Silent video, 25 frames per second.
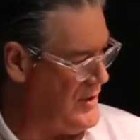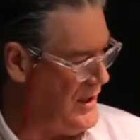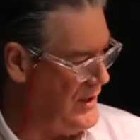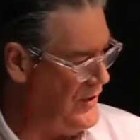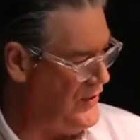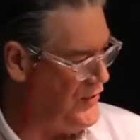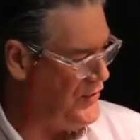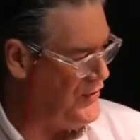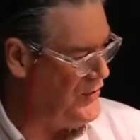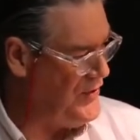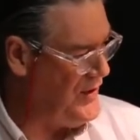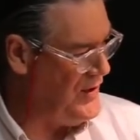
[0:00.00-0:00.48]
you
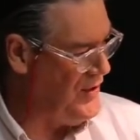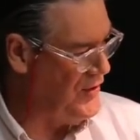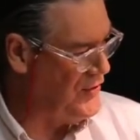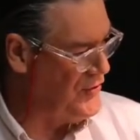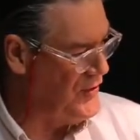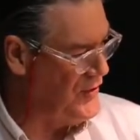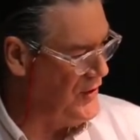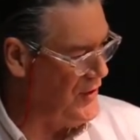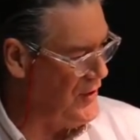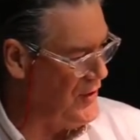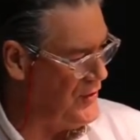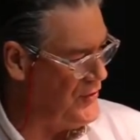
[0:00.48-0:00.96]
see those
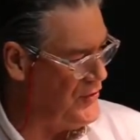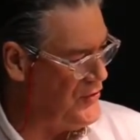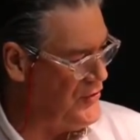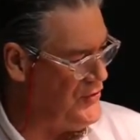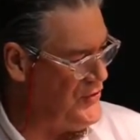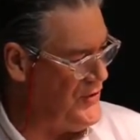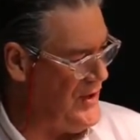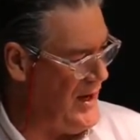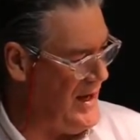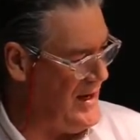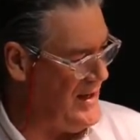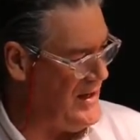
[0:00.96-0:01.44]
little
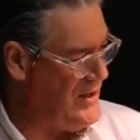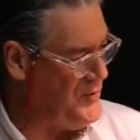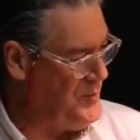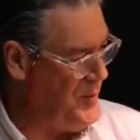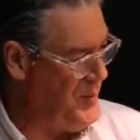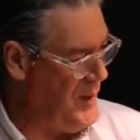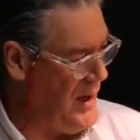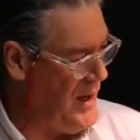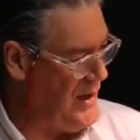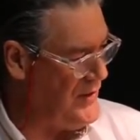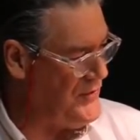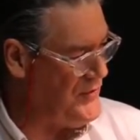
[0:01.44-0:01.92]
shiny
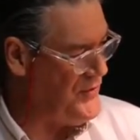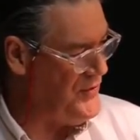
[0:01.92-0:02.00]
spots?